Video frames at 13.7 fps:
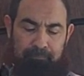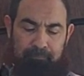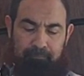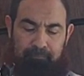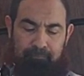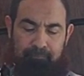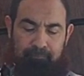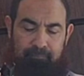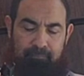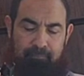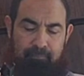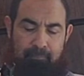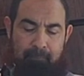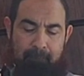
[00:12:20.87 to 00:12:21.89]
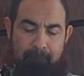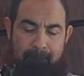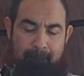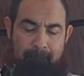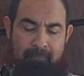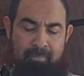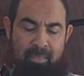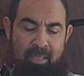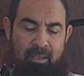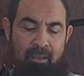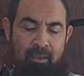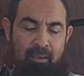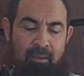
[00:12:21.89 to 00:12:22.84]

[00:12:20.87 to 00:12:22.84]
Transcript: Nobody speaks.